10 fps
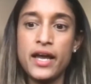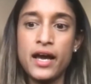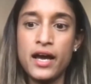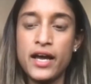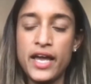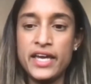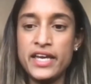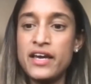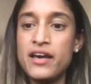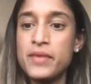
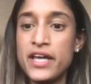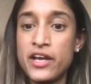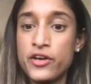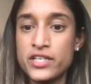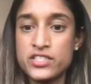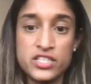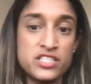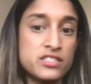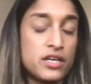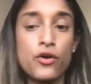AEM anion
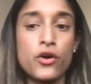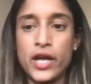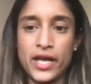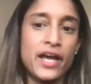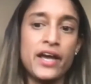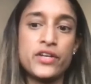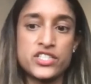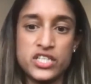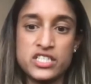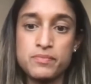exchange or anion
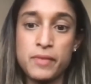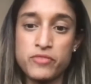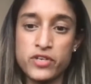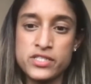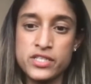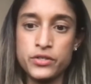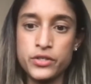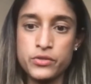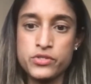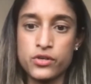exchange membranes that you use,